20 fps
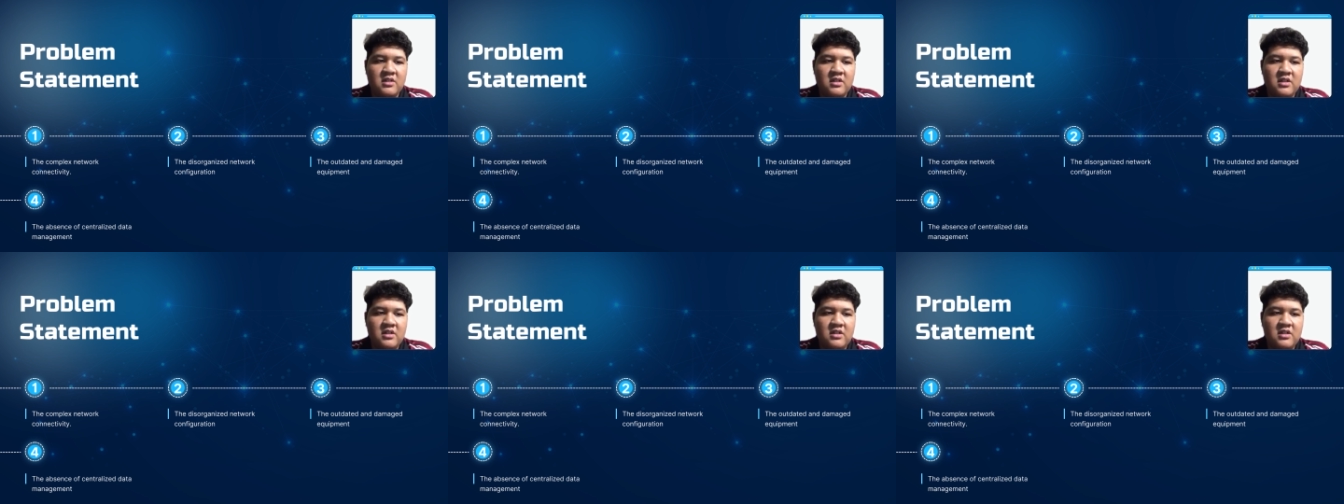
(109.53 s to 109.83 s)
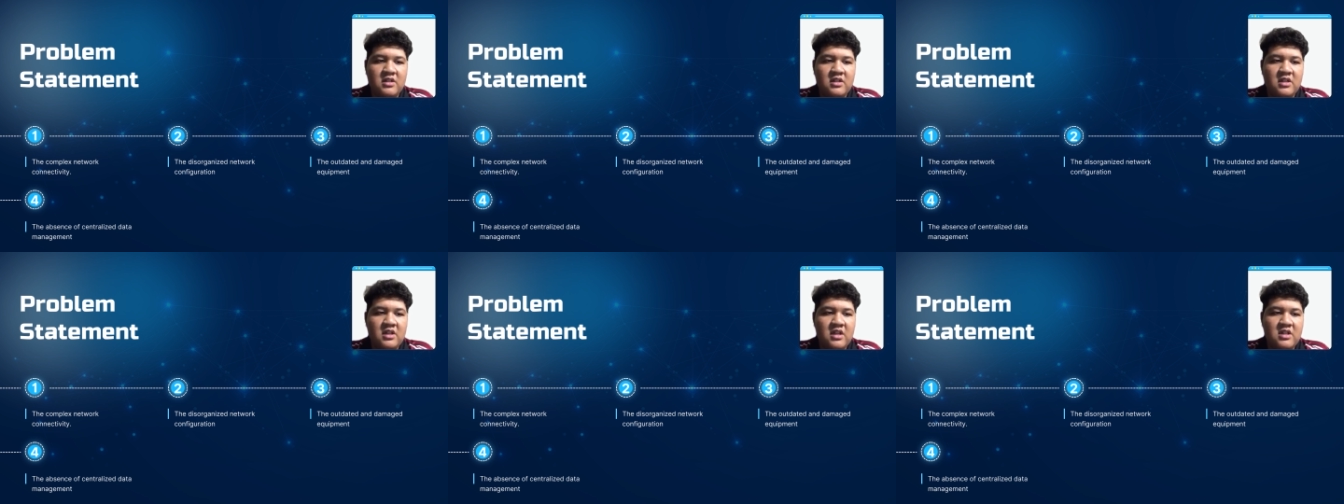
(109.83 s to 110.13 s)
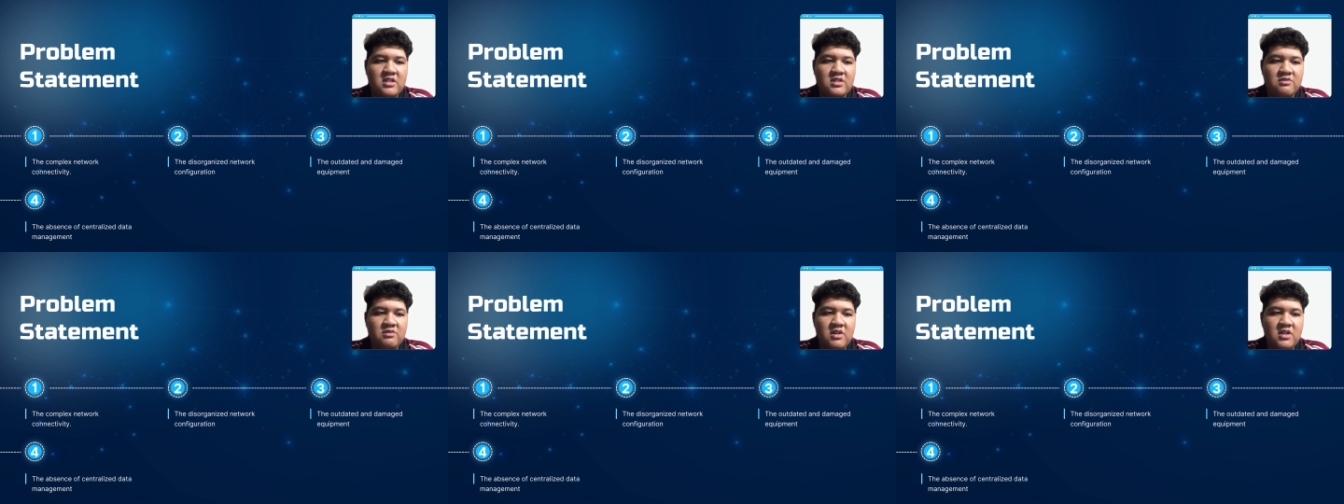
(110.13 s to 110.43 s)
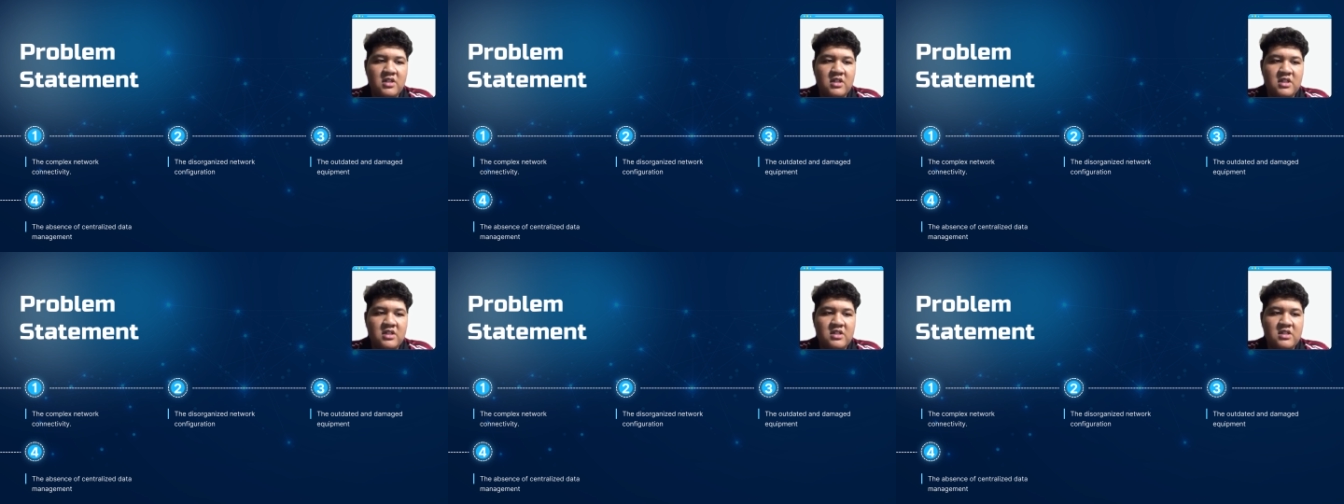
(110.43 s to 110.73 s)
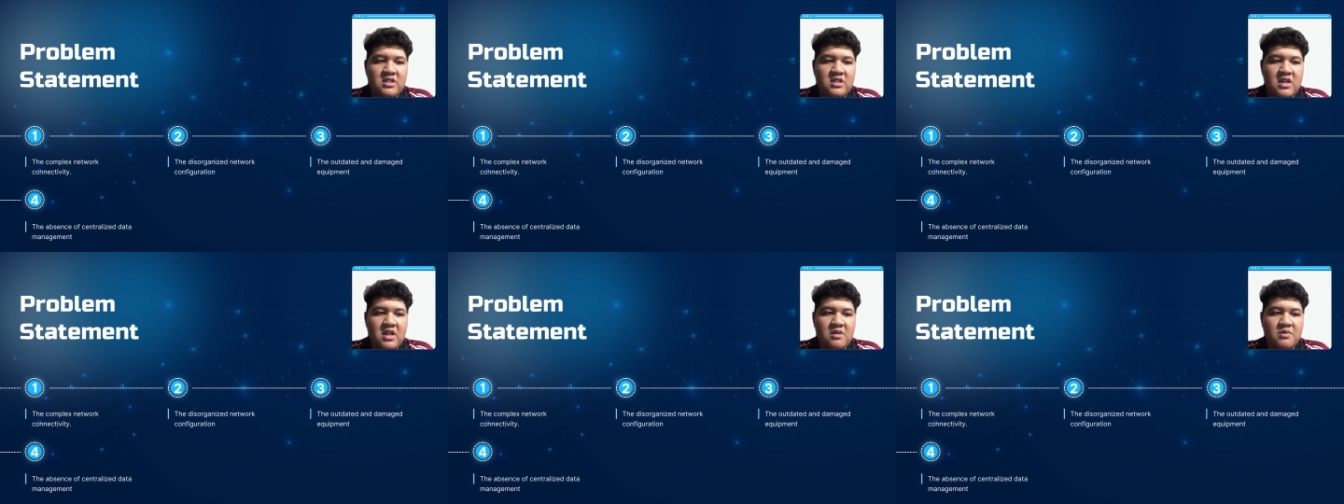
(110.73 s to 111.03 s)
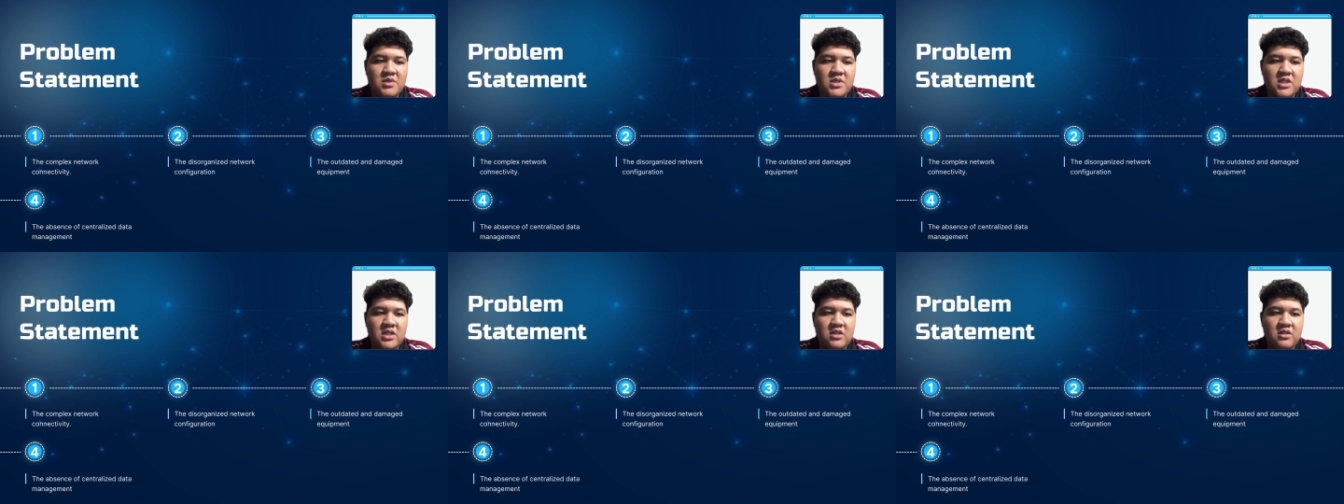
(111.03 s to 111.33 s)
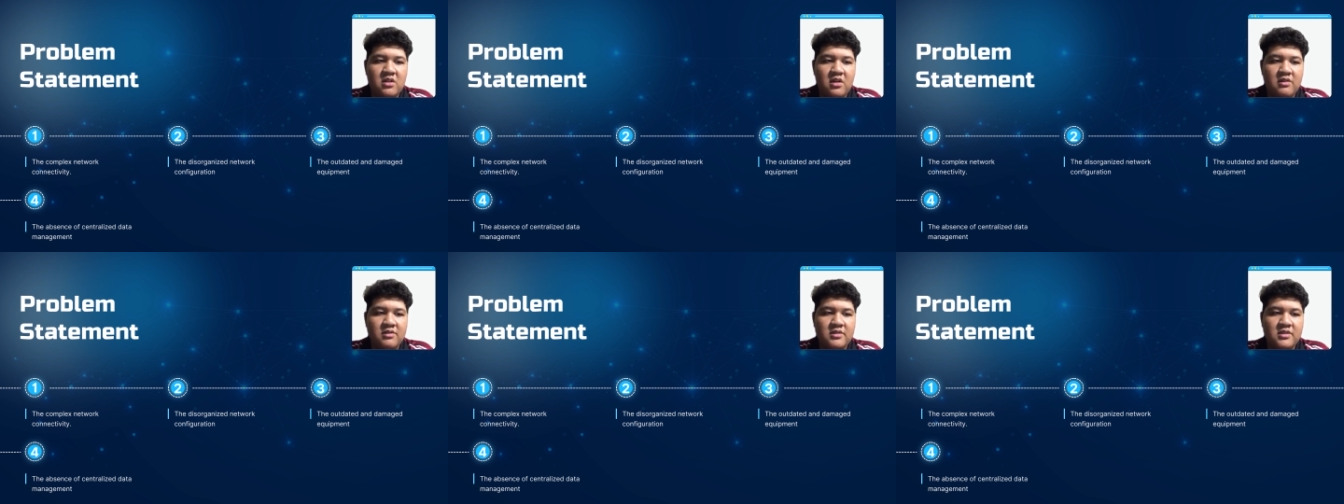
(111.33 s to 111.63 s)
And the last one is the absence
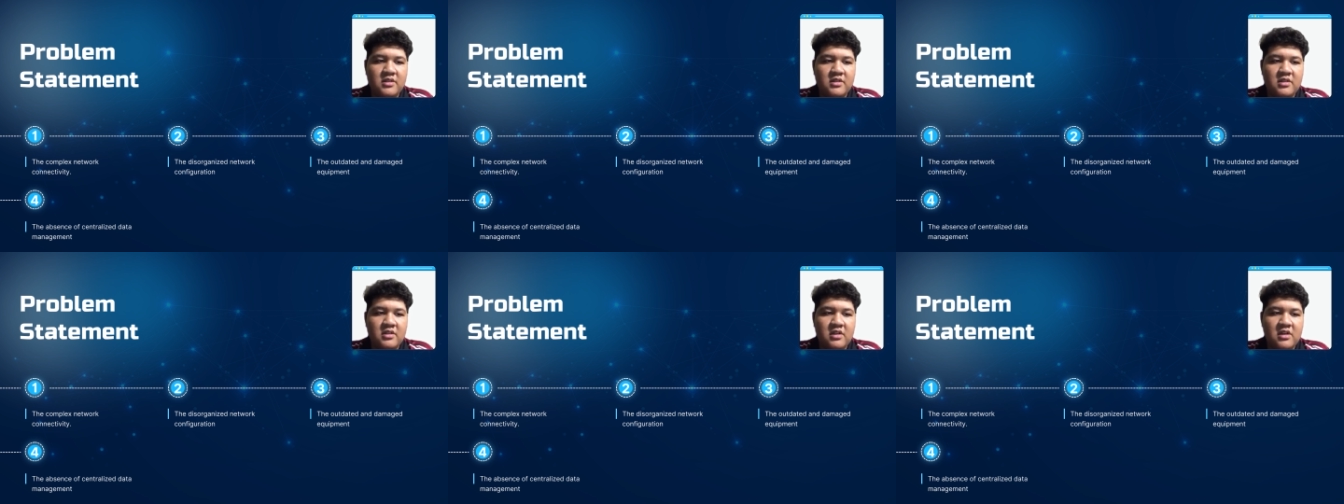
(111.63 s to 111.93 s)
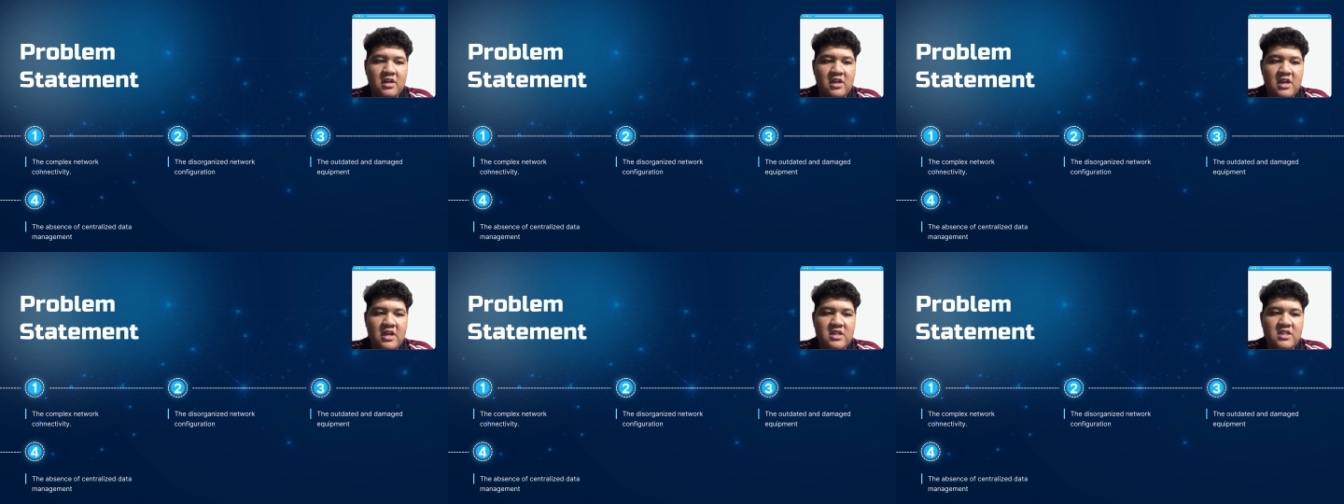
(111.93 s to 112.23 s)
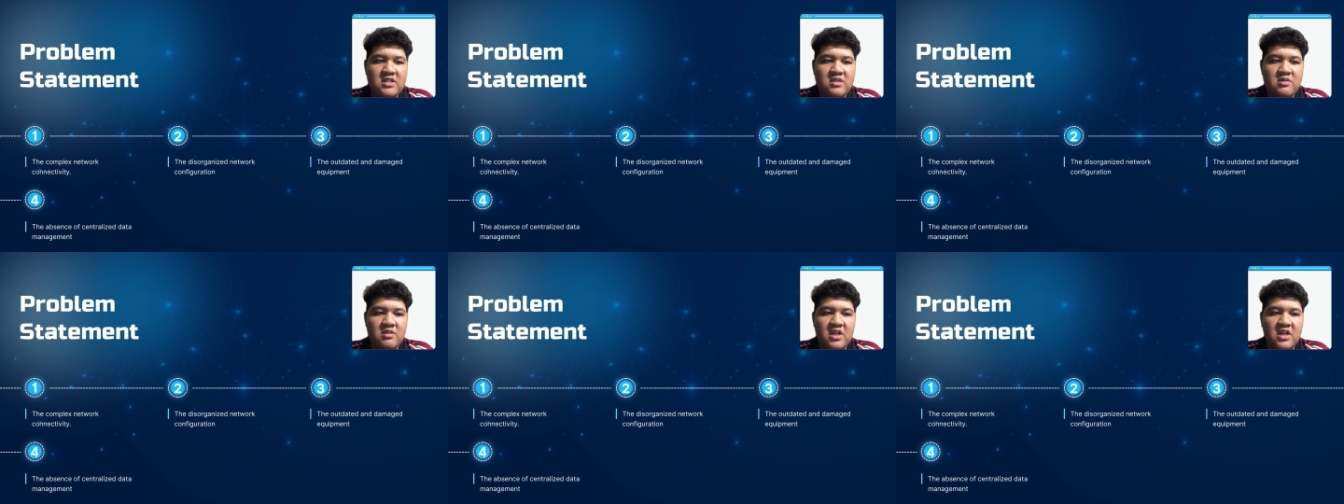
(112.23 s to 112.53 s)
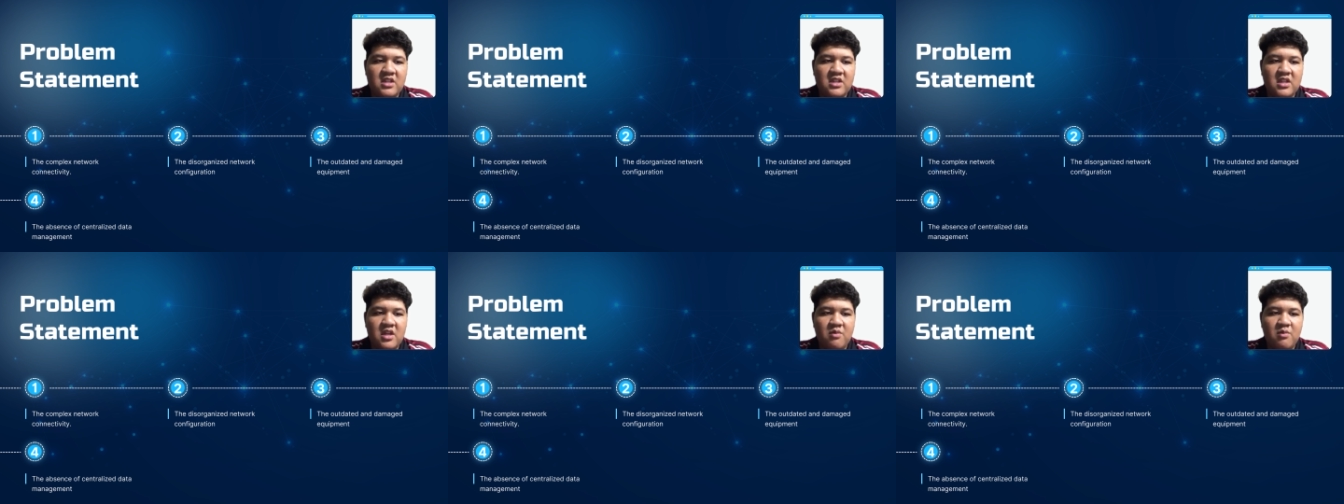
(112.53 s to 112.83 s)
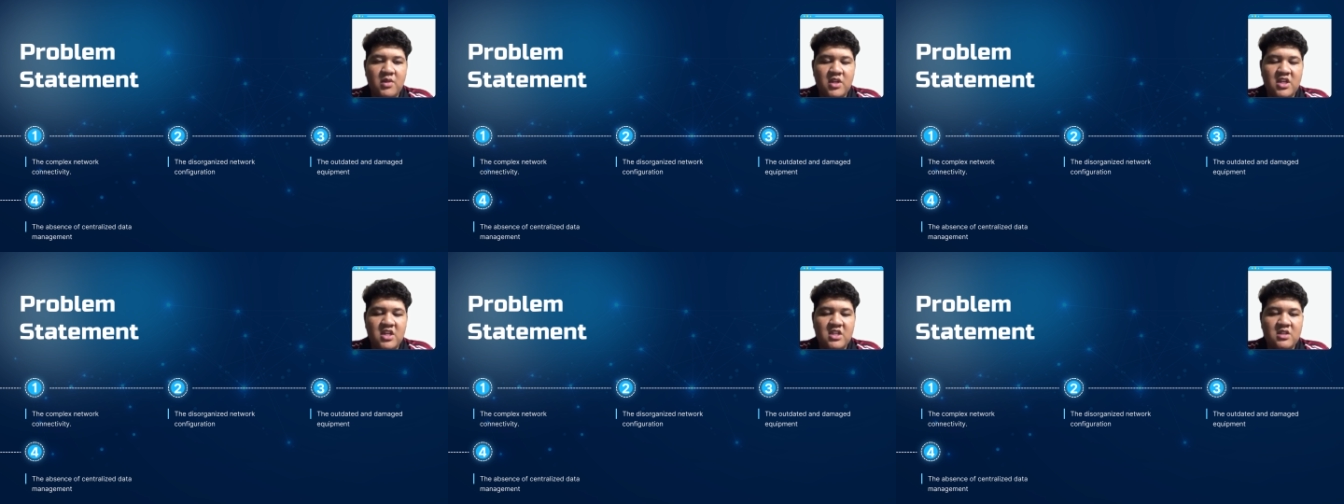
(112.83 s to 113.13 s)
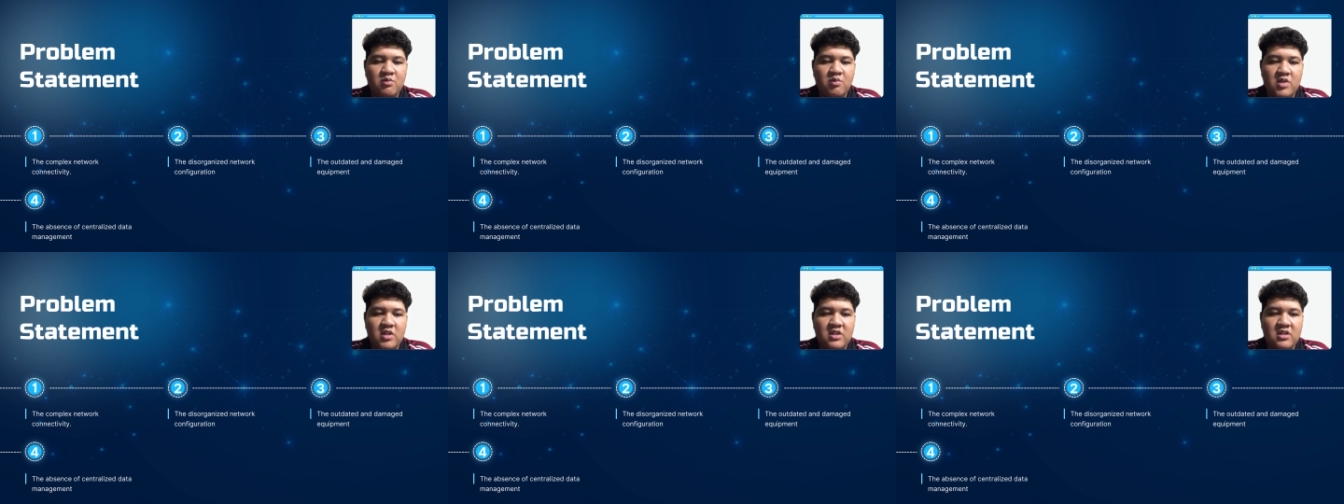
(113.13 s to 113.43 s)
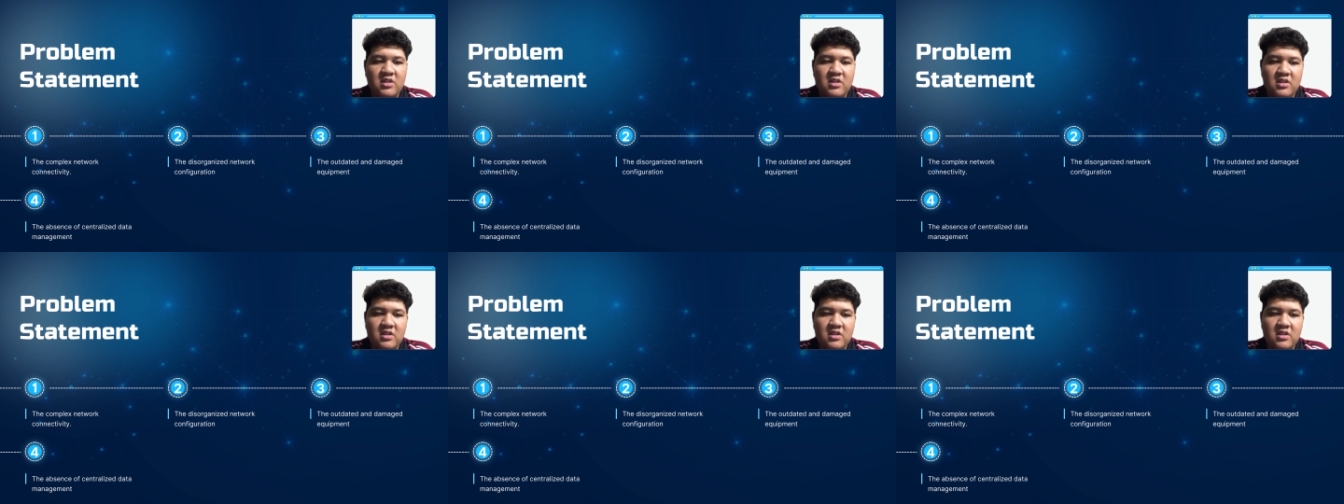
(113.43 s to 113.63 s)
of centralized data management.